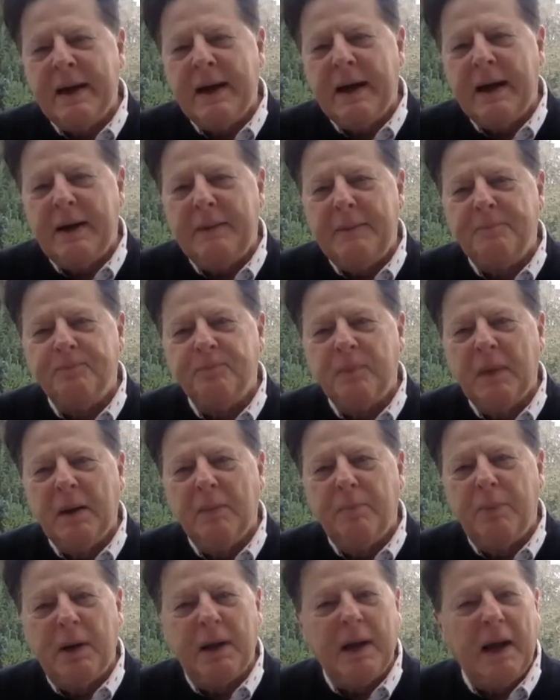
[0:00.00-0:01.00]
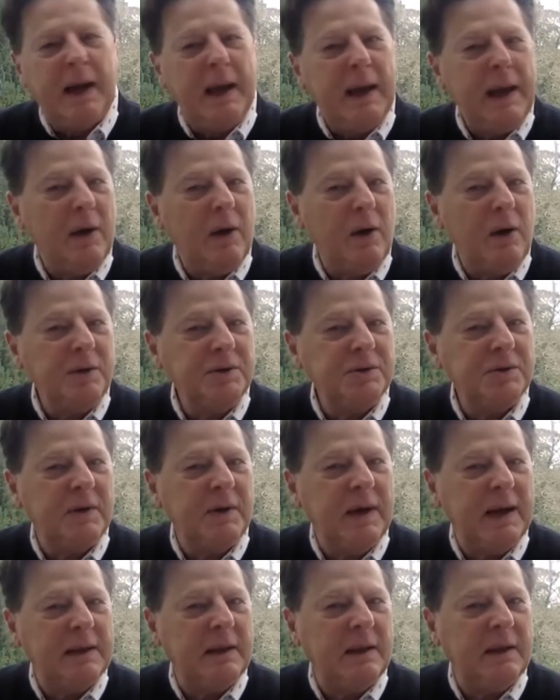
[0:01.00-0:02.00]
But I also
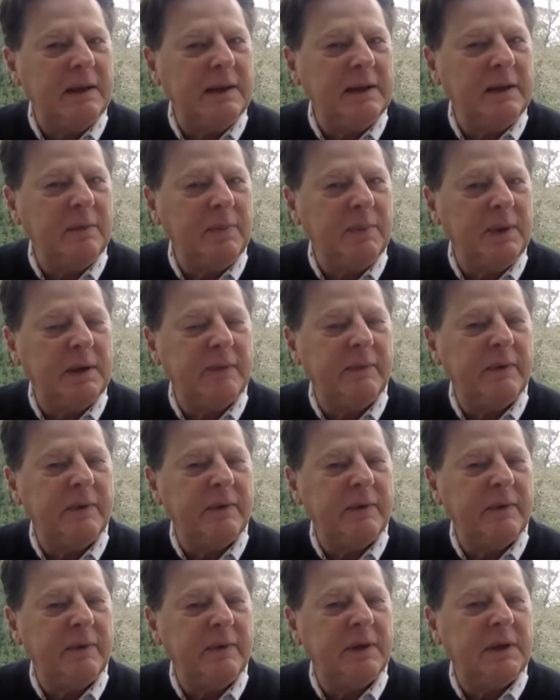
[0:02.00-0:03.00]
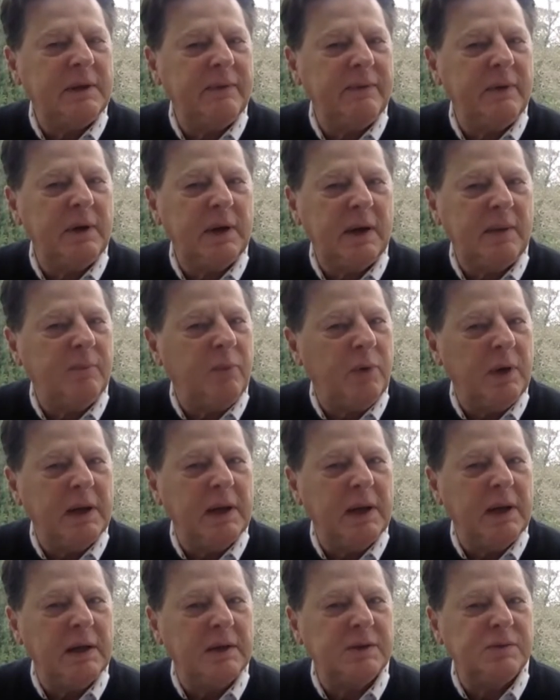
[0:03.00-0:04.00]
had a little bit of a different
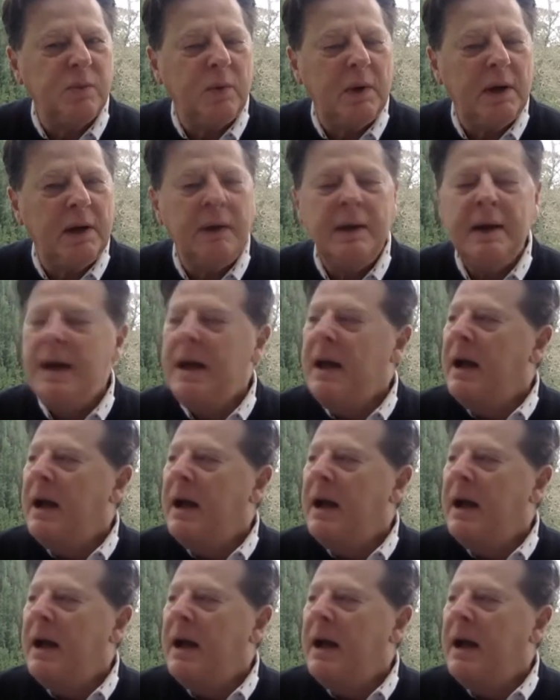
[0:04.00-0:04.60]
upbringing as well.